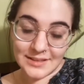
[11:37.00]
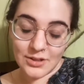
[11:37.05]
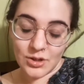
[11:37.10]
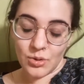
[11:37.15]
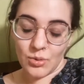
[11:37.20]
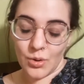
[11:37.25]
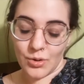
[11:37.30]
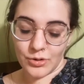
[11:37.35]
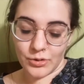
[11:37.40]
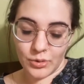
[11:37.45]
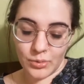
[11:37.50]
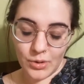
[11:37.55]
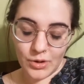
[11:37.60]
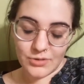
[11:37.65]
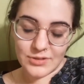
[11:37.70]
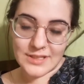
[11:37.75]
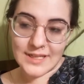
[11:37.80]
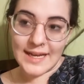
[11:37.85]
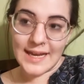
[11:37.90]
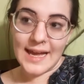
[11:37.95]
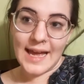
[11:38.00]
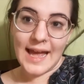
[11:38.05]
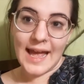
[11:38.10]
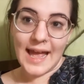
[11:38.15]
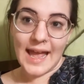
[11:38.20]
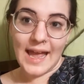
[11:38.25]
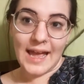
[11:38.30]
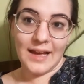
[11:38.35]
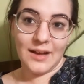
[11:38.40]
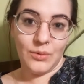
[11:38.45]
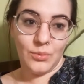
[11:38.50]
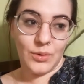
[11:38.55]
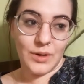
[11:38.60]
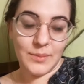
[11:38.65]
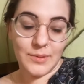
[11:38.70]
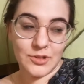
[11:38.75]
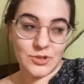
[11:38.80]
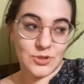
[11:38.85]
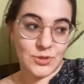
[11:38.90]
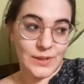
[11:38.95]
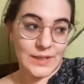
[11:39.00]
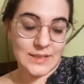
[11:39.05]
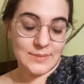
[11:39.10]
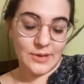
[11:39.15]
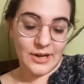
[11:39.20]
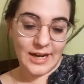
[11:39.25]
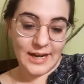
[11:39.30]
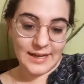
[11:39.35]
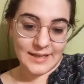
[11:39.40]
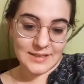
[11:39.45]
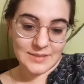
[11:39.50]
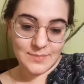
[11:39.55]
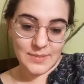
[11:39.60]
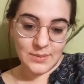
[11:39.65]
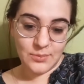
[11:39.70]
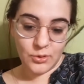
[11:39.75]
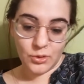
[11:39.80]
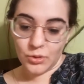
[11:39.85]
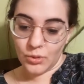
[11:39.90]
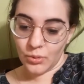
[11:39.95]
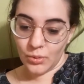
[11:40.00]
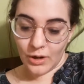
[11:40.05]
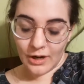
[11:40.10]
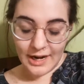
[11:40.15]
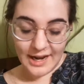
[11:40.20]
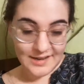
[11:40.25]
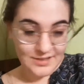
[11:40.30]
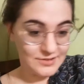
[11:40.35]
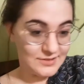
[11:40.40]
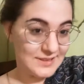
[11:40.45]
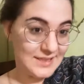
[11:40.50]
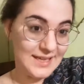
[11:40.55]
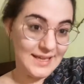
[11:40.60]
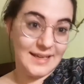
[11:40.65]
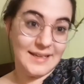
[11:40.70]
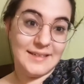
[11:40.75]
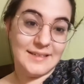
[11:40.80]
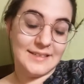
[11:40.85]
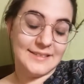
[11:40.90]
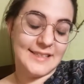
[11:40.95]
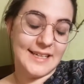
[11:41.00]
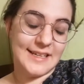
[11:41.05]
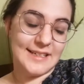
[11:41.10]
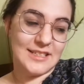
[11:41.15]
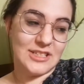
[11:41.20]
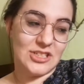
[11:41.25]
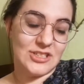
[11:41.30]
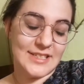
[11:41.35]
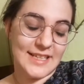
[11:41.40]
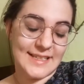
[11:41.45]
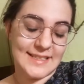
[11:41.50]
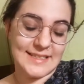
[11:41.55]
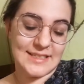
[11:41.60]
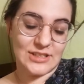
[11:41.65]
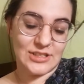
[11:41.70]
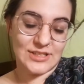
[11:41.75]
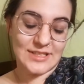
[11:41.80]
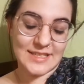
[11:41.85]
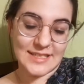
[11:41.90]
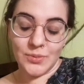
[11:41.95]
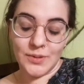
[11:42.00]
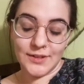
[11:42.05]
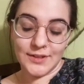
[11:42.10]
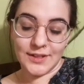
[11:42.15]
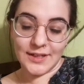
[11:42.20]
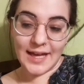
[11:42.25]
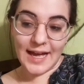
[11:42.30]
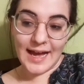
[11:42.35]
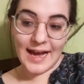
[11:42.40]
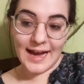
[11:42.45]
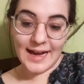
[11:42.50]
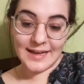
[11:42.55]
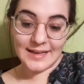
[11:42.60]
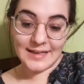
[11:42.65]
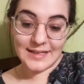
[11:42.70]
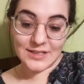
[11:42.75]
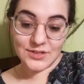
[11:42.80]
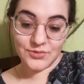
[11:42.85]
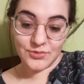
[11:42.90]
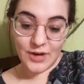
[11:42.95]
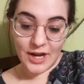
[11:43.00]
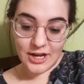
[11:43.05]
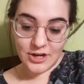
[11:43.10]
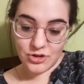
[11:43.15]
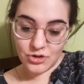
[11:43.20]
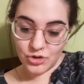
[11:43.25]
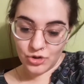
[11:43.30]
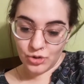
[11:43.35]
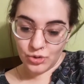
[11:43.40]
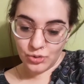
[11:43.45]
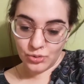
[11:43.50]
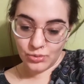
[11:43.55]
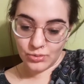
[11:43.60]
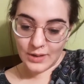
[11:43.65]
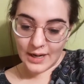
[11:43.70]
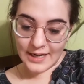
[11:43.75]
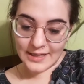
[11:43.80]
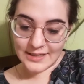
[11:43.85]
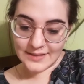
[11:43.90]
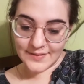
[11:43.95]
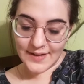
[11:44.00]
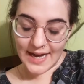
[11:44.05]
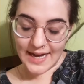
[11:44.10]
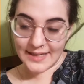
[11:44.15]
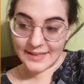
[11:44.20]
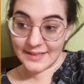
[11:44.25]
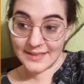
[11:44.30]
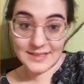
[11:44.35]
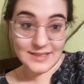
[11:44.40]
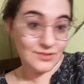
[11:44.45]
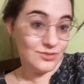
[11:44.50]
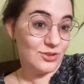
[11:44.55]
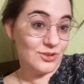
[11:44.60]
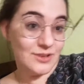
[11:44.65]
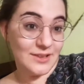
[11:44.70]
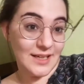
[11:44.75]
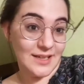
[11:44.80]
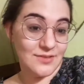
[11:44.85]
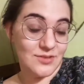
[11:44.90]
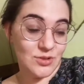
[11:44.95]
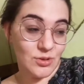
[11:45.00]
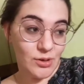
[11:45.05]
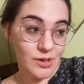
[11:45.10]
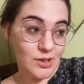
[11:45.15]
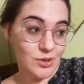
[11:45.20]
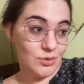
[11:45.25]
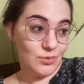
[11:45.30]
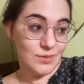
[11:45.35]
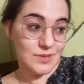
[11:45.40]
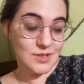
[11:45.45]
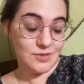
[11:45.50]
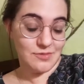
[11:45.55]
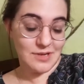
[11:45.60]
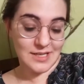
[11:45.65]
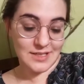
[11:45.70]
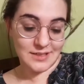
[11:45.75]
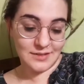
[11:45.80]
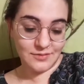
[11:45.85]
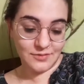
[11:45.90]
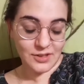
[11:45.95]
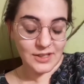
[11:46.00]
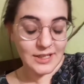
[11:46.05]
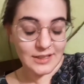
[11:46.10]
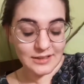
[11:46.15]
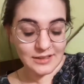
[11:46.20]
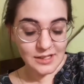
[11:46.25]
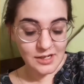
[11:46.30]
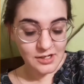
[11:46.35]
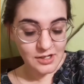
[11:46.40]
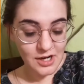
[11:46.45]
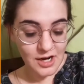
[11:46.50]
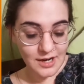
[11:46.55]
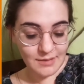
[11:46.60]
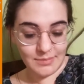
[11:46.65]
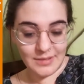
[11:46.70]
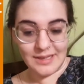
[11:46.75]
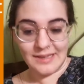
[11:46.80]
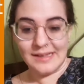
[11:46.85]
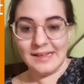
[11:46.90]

quote unquote. And what about stories about us, people who are actually in detention centers? We look at his friend who kind of had a different life story, who was arrested for killing a cop